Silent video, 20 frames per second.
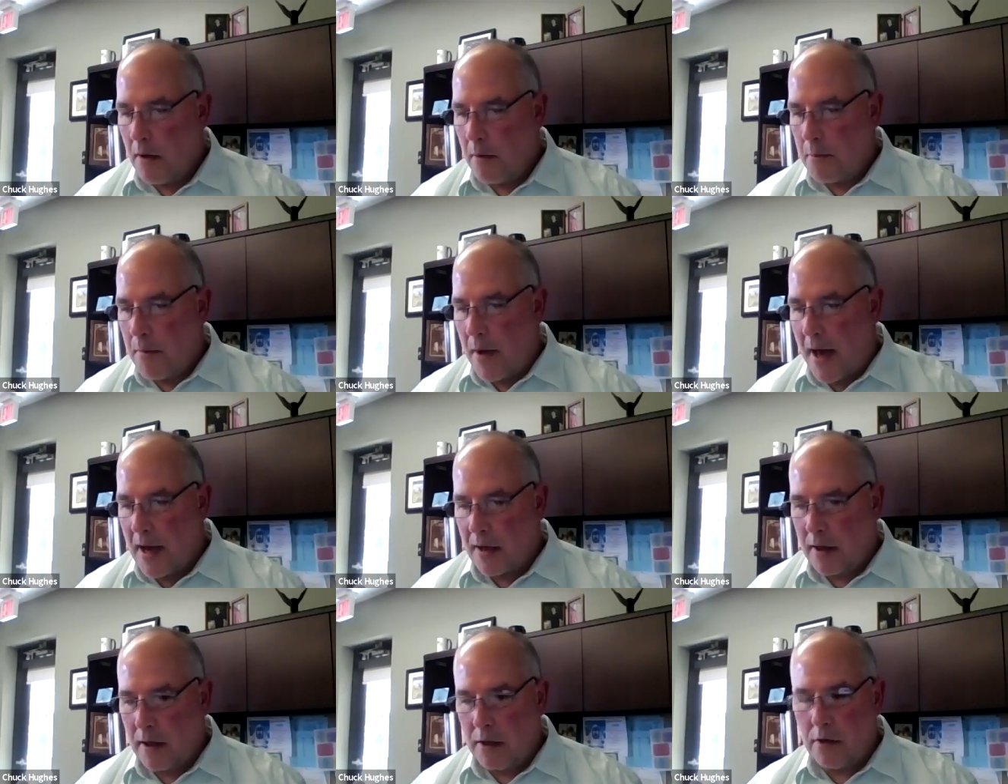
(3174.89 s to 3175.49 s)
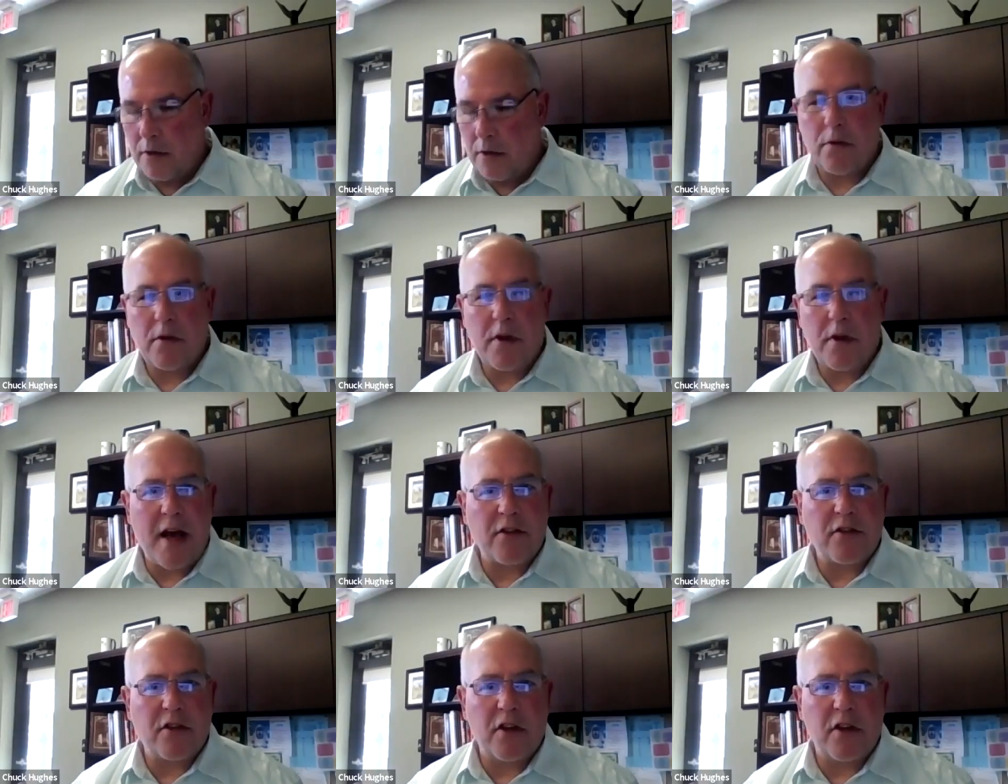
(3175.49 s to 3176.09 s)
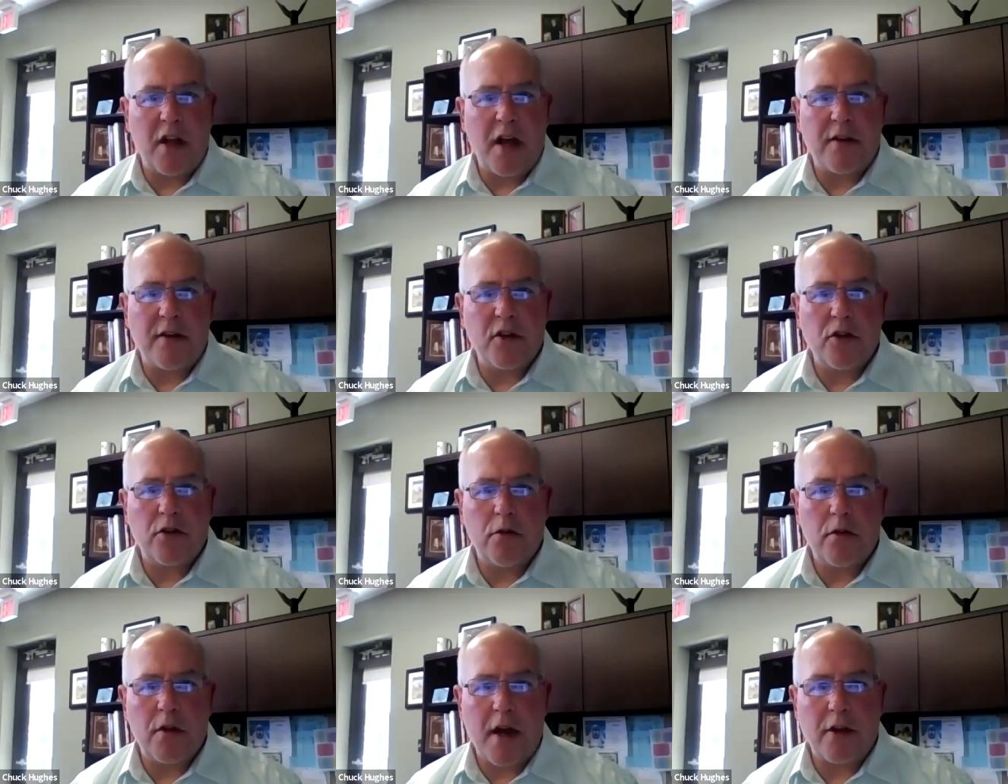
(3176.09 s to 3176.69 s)
Back in 2011,
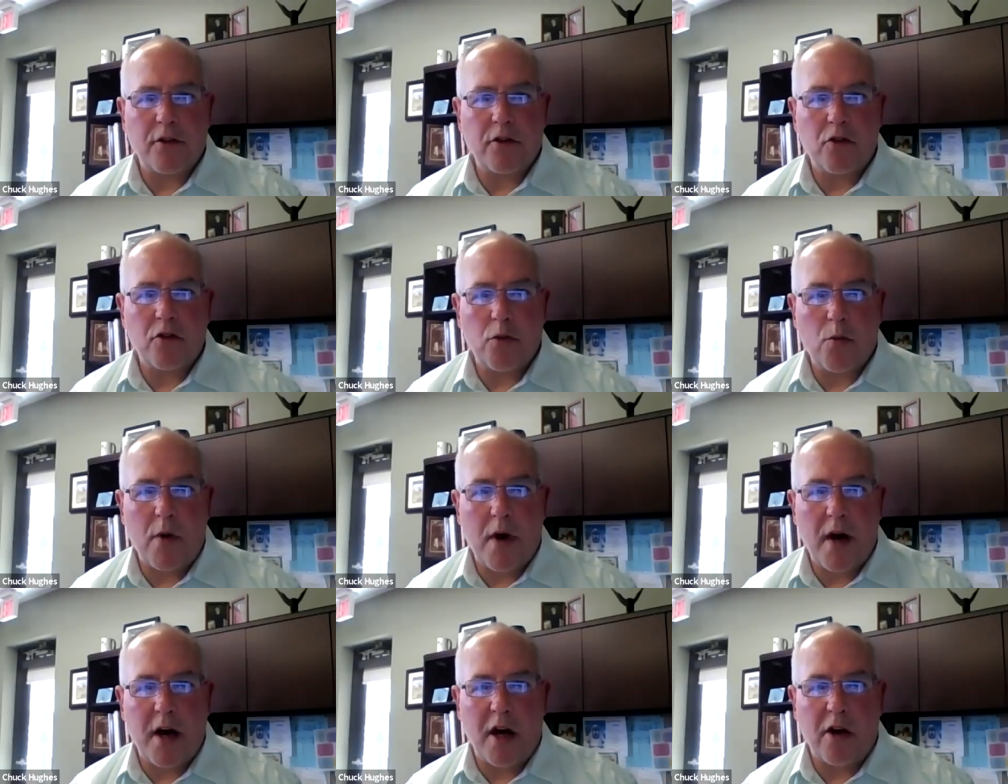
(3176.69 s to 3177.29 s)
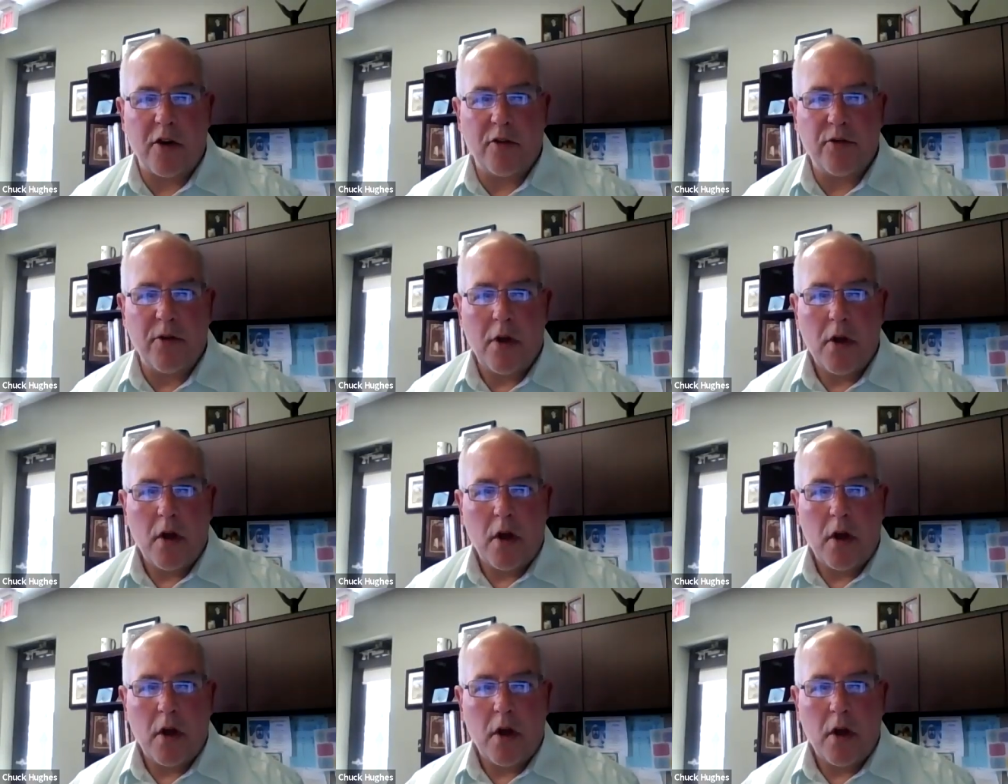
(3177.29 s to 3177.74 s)
2012,